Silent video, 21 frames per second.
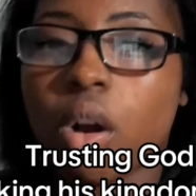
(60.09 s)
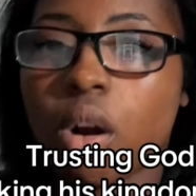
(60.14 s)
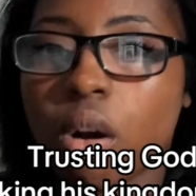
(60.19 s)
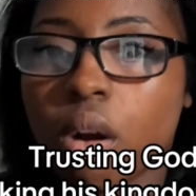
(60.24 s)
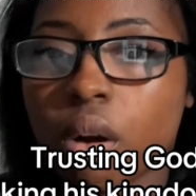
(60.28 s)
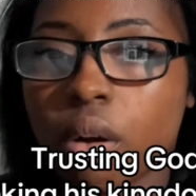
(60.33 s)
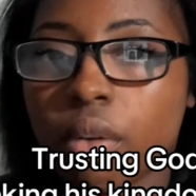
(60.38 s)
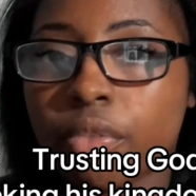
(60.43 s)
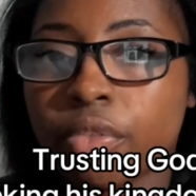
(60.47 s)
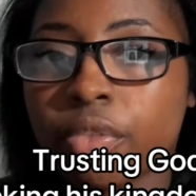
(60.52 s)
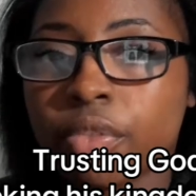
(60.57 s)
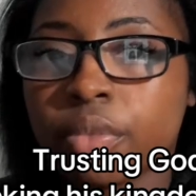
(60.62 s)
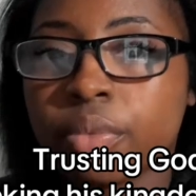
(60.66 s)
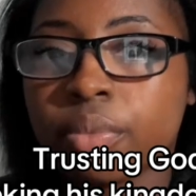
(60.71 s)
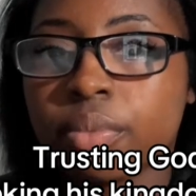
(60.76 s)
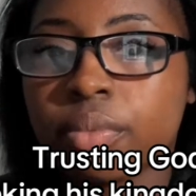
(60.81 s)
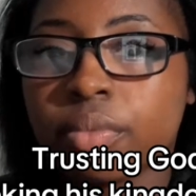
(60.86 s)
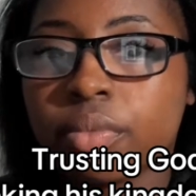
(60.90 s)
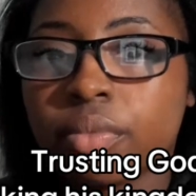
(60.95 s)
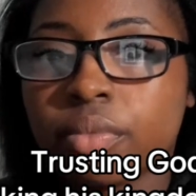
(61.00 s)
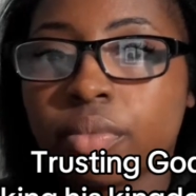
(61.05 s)
off?
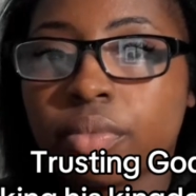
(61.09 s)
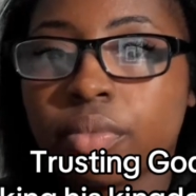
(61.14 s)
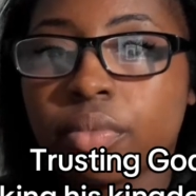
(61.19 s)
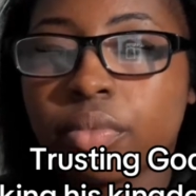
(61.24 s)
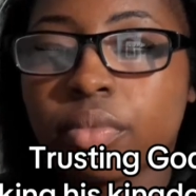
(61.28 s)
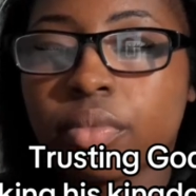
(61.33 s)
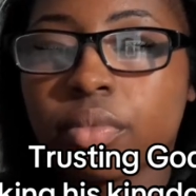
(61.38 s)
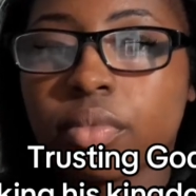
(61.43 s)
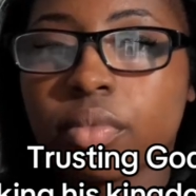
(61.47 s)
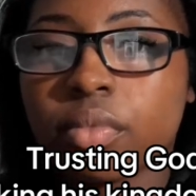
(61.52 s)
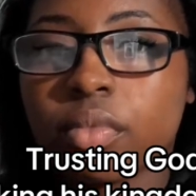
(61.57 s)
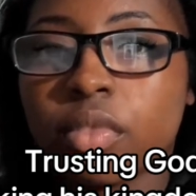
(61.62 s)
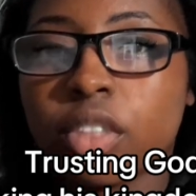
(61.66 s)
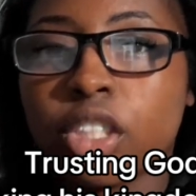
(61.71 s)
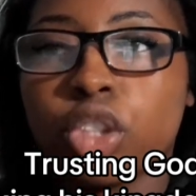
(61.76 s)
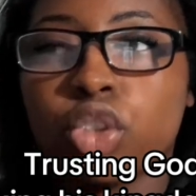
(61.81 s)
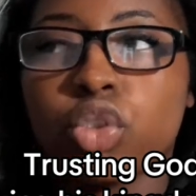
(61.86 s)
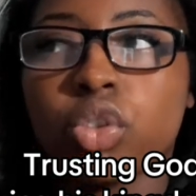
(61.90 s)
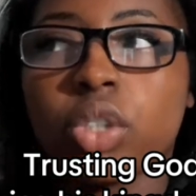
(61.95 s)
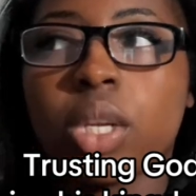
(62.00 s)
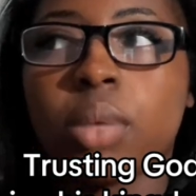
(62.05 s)
The
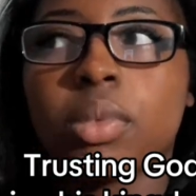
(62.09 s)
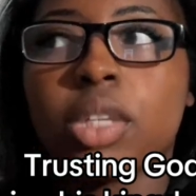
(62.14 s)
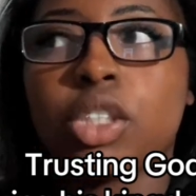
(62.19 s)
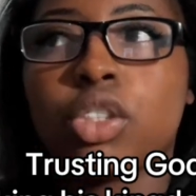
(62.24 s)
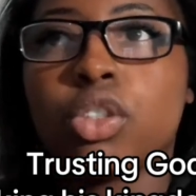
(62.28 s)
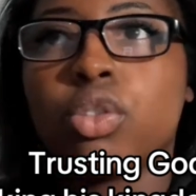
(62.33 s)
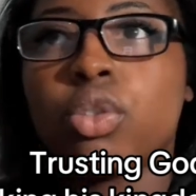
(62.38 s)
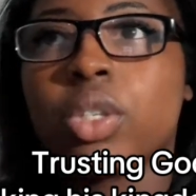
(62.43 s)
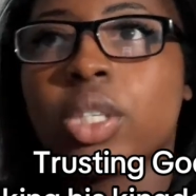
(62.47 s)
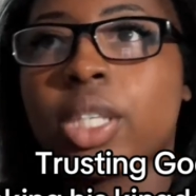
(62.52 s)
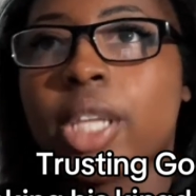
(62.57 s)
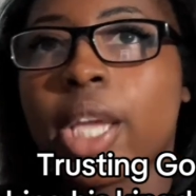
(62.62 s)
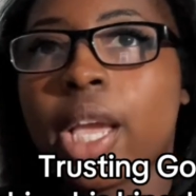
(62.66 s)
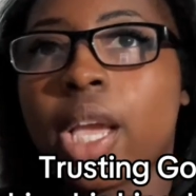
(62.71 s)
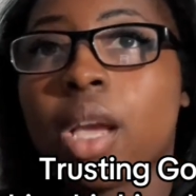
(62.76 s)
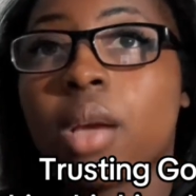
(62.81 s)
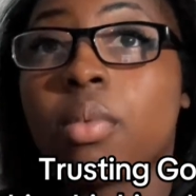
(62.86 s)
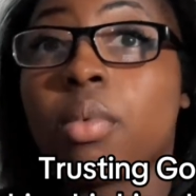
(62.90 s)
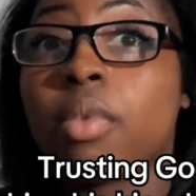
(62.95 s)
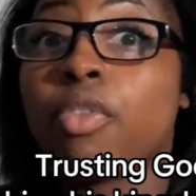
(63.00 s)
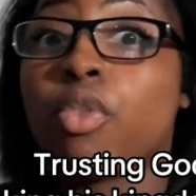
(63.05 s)
dream that you just
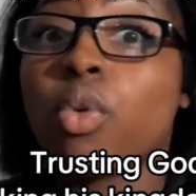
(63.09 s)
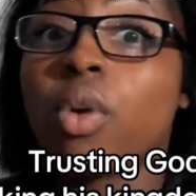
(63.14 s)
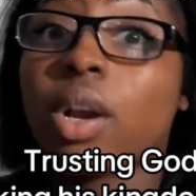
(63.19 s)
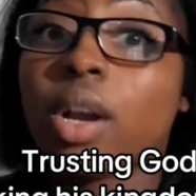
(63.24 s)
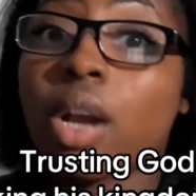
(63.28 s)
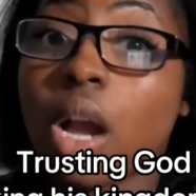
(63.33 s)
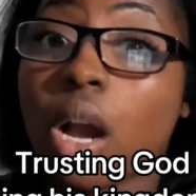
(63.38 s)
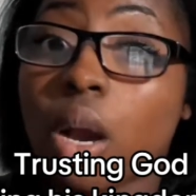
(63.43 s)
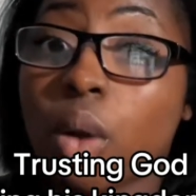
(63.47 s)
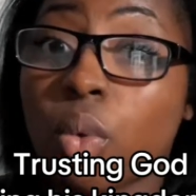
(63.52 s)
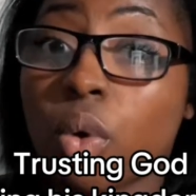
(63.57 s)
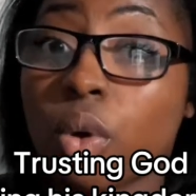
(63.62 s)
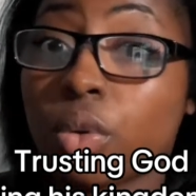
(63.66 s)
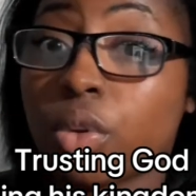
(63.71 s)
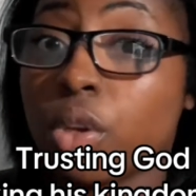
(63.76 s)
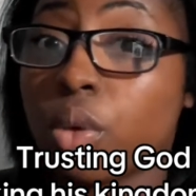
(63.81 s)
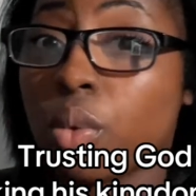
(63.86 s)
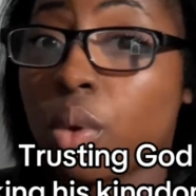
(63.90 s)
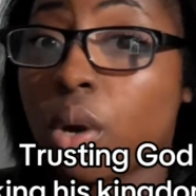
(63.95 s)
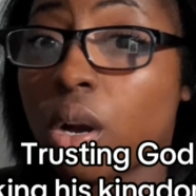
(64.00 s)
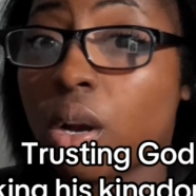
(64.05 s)
had before God woke
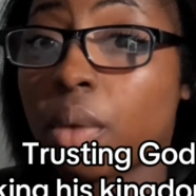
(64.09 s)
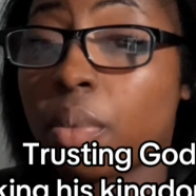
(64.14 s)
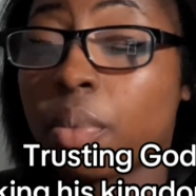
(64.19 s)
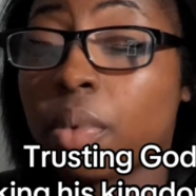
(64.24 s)
you up.